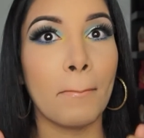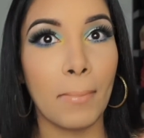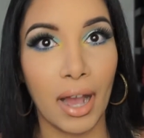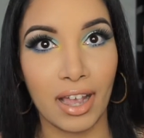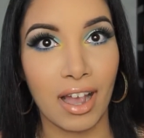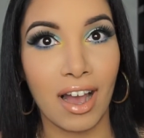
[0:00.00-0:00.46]

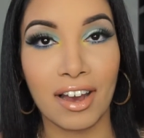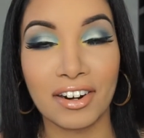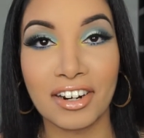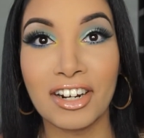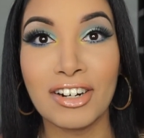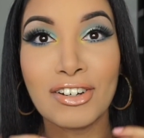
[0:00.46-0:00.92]
my
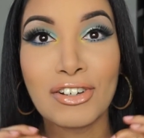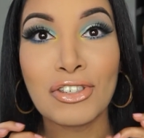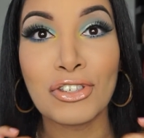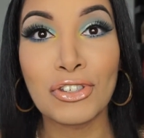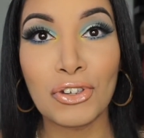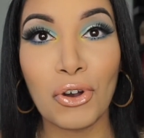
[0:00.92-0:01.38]
god, it looks
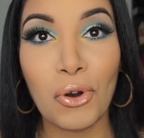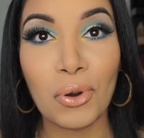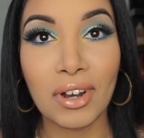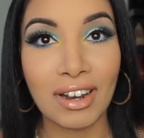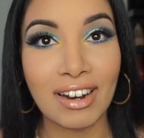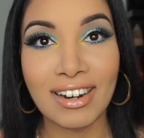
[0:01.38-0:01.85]

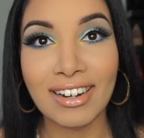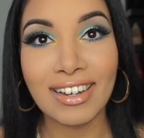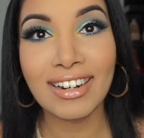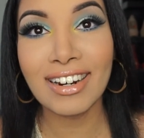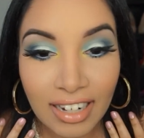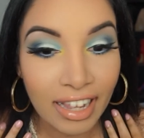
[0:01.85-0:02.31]
so
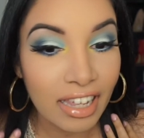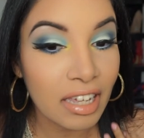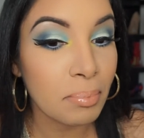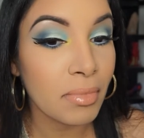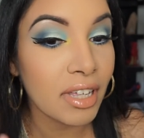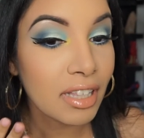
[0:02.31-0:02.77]
good. Like
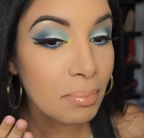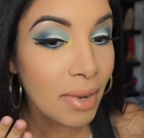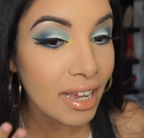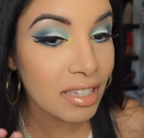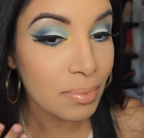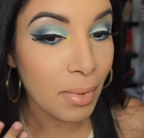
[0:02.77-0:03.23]
it
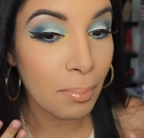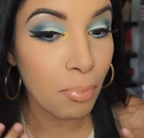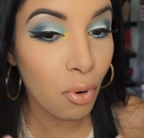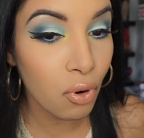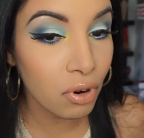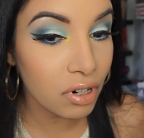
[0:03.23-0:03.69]
minimized my
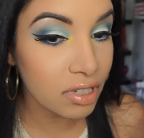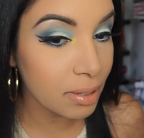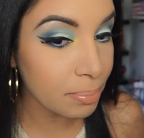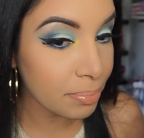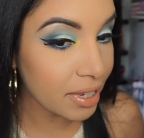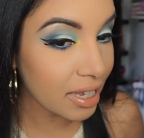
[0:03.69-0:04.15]
pores
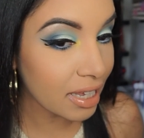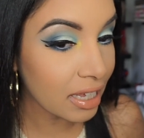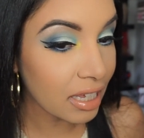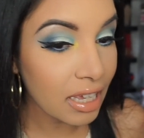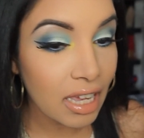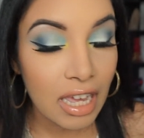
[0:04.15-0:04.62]
a
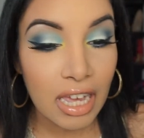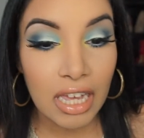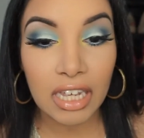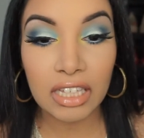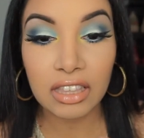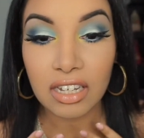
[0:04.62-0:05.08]
bit.
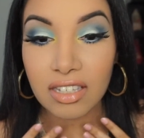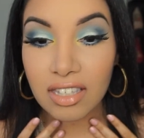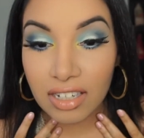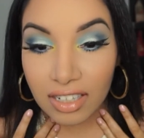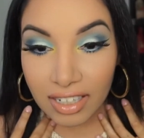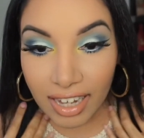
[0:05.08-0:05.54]
It
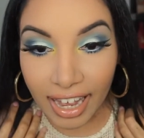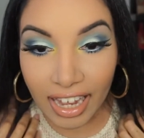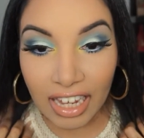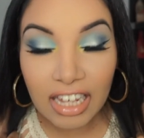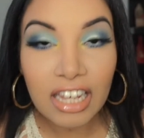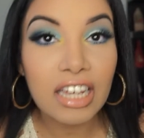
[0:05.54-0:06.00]
doesn't look
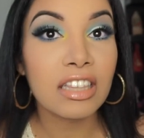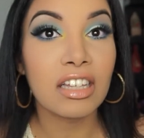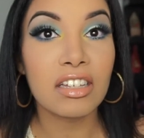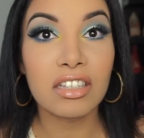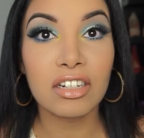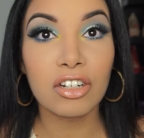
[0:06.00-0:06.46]
cakey, it
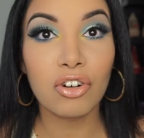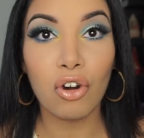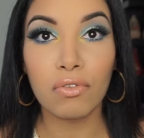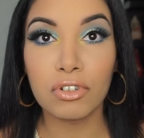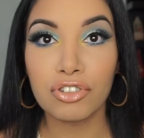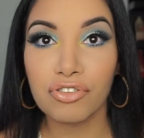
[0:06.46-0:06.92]
doesn't look
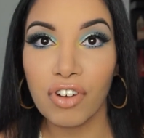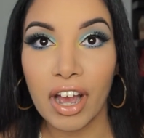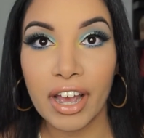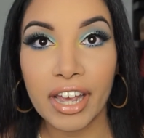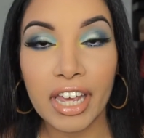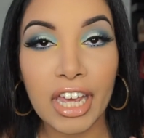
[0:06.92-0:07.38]
over
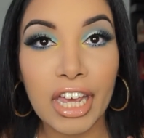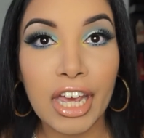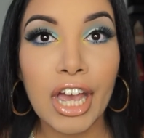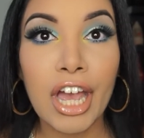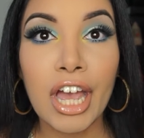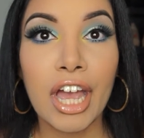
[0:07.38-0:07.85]
drying,
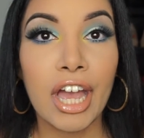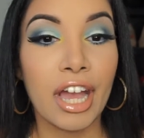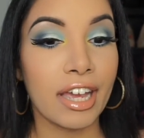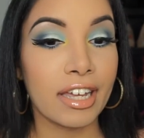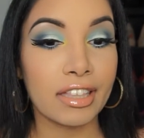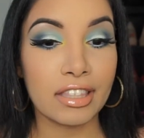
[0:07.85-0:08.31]

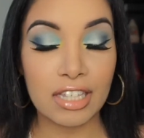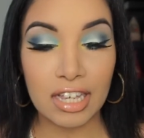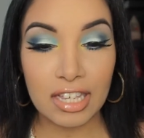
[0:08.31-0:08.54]
it